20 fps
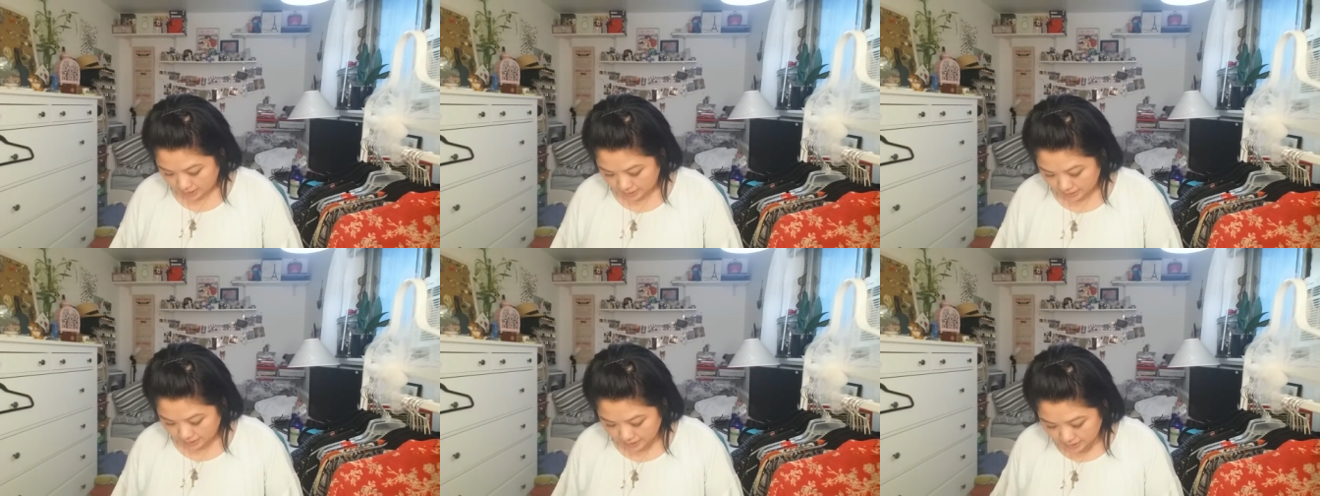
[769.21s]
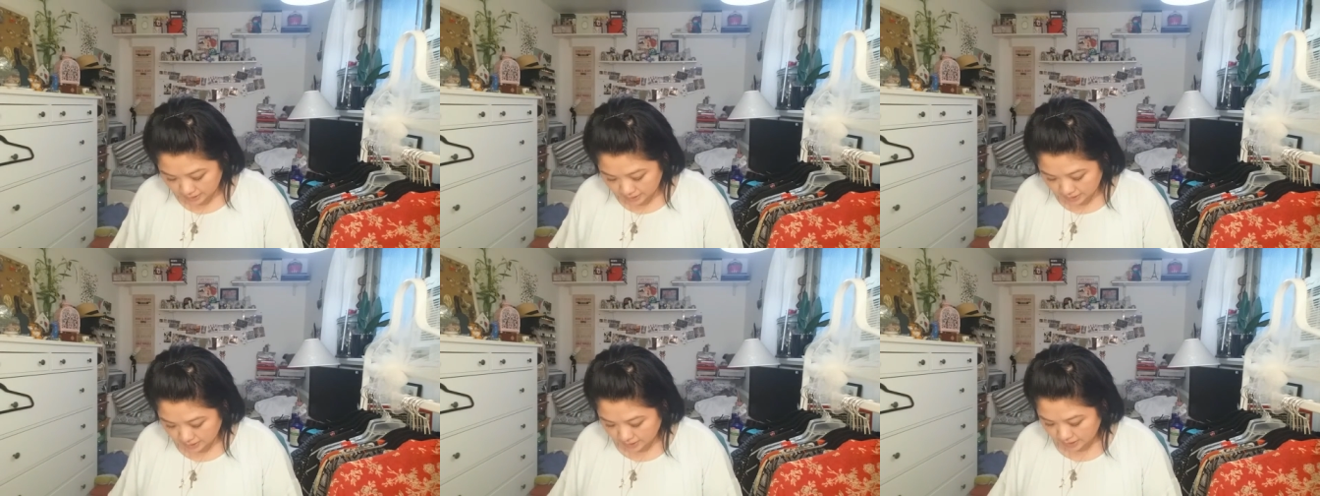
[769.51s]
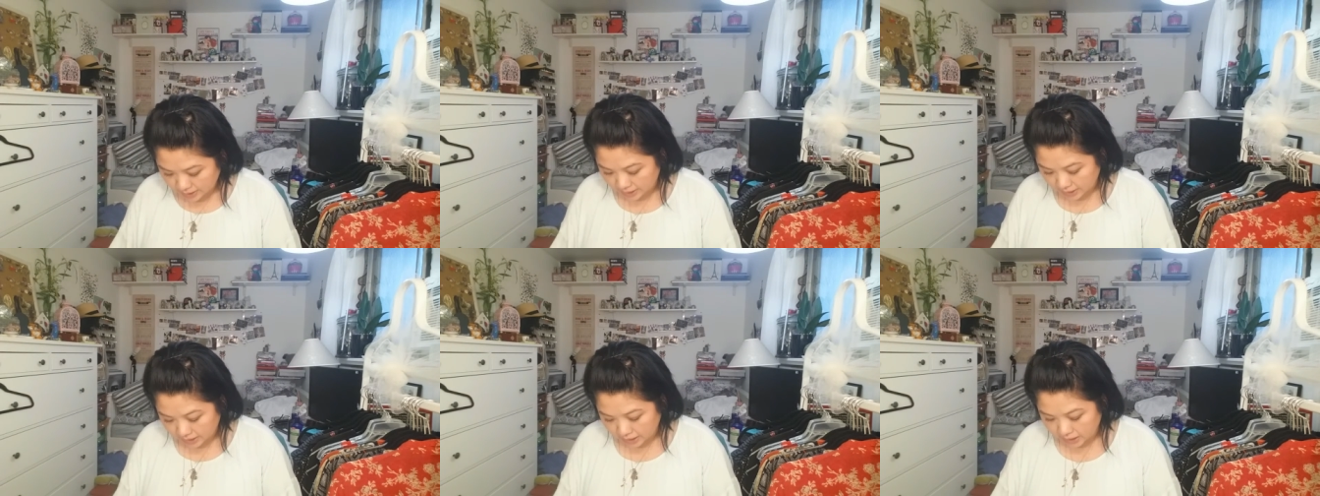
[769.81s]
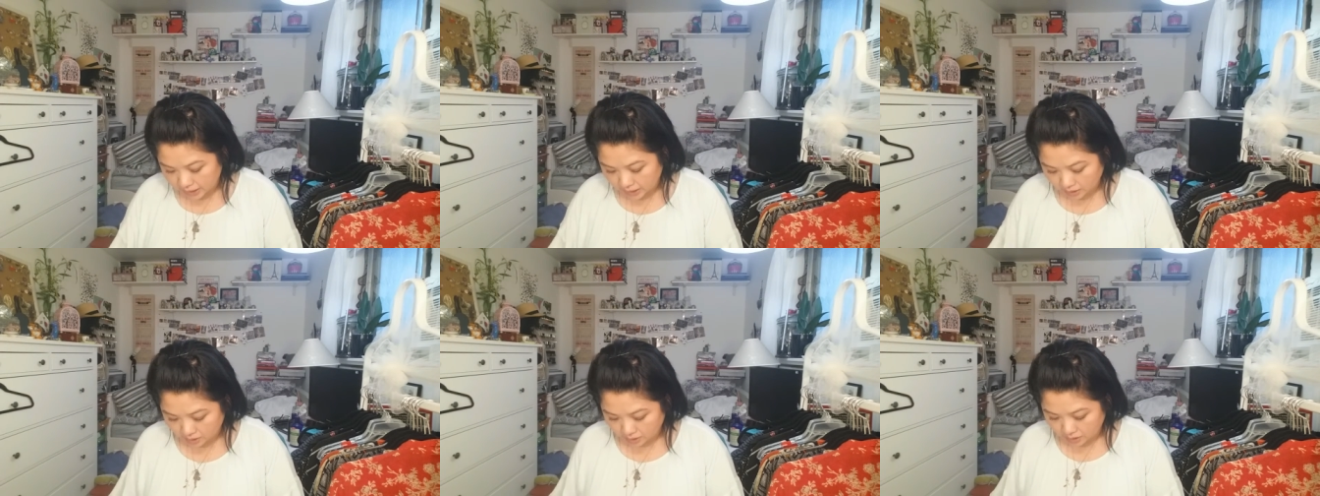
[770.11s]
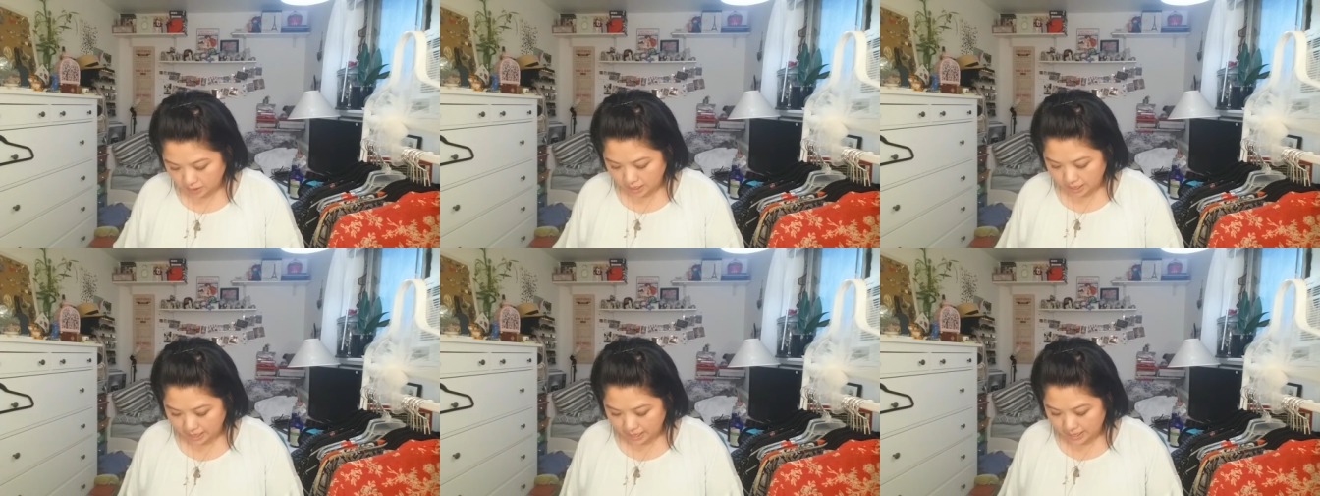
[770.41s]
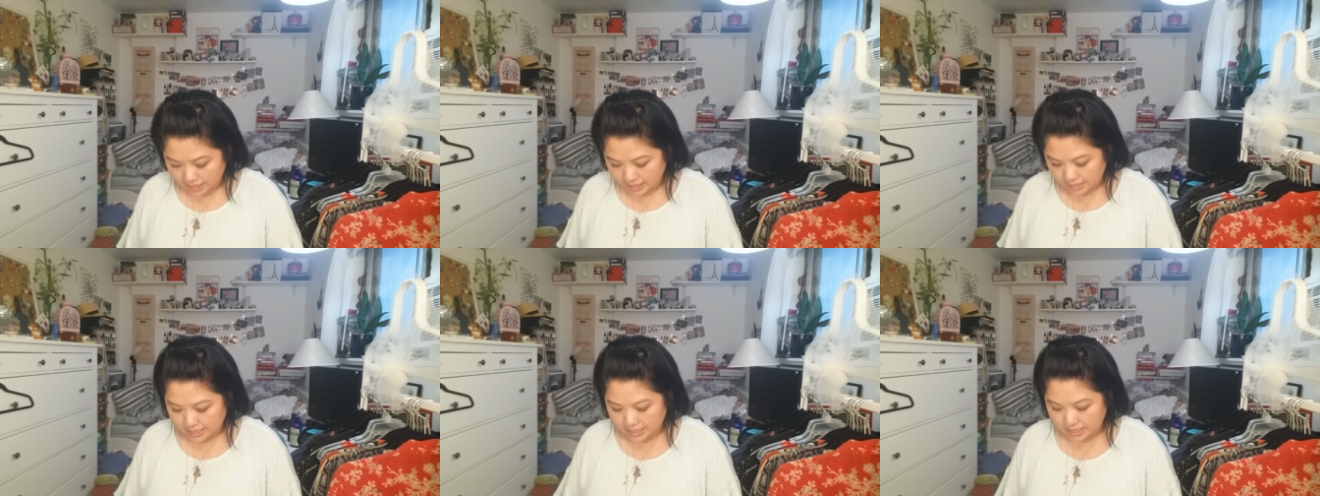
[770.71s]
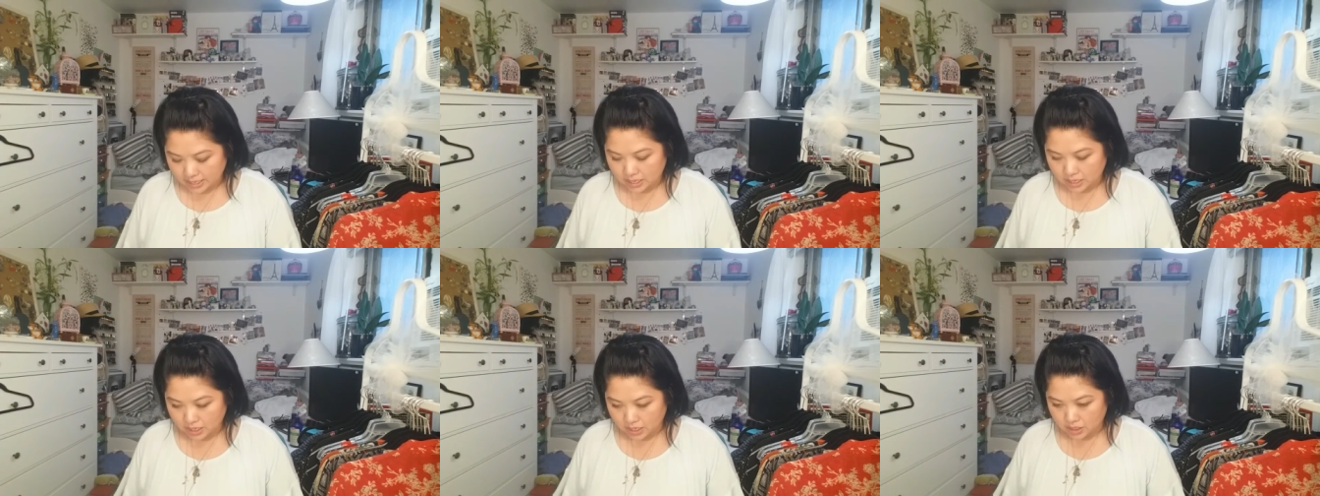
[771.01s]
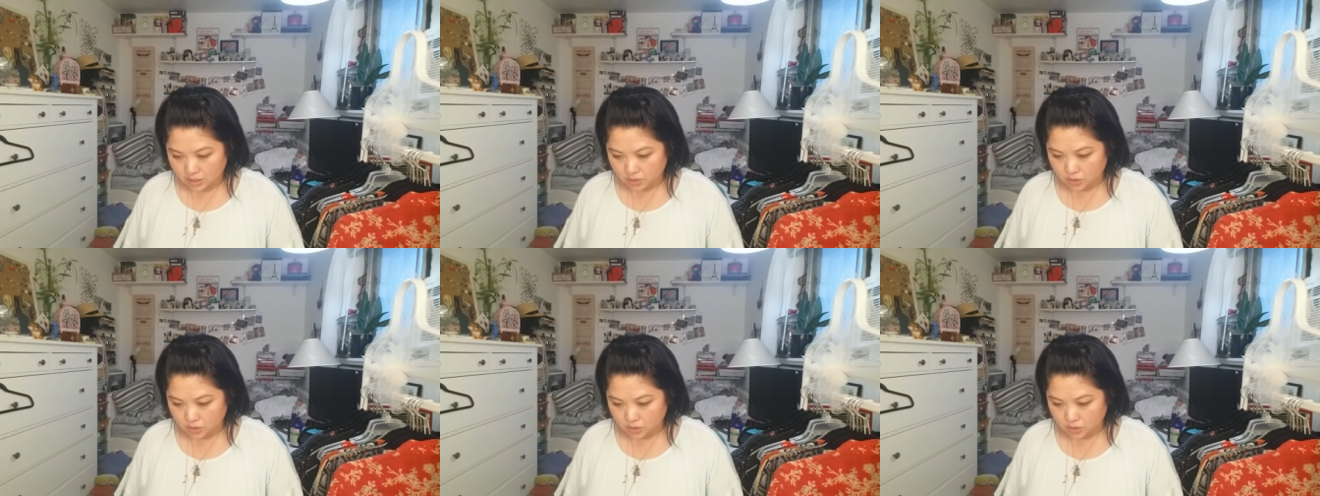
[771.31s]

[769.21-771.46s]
things in here I